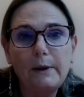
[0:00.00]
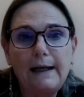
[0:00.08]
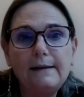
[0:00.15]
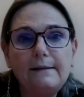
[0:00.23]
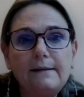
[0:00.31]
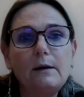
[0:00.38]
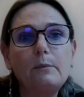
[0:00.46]

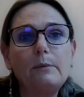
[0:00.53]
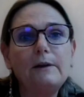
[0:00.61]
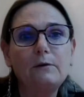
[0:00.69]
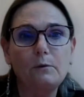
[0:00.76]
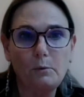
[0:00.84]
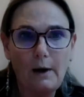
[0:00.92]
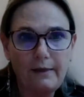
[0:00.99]
reality
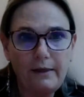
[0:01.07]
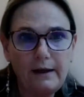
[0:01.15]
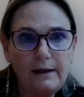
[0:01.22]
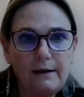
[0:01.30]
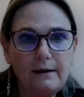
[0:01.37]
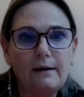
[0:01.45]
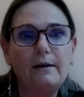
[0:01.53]
with
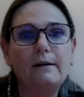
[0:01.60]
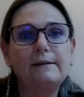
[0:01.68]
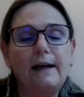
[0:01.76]
rising